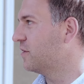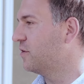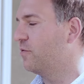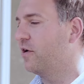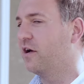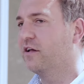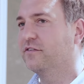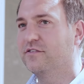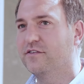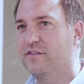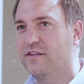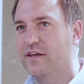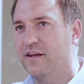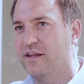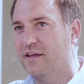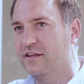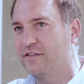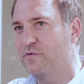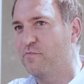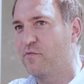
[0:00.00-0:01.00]
very well to
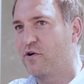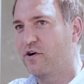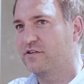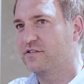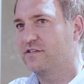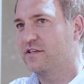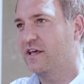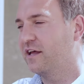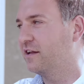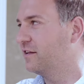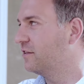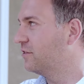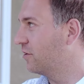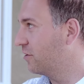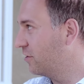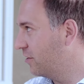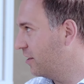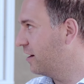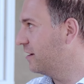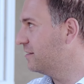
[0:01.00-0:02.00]
then hit the marks that
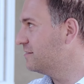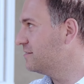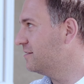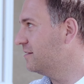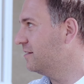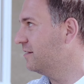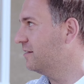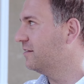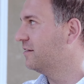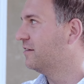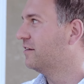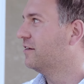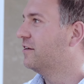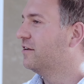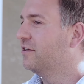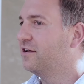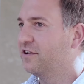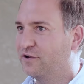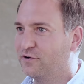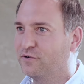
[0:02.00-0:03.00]
their clients need
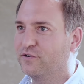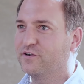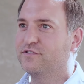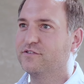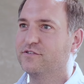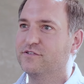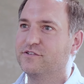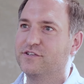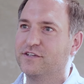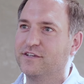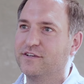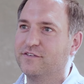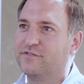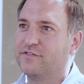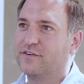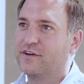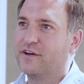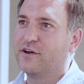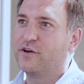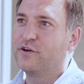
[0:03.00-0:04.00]
in order to achieve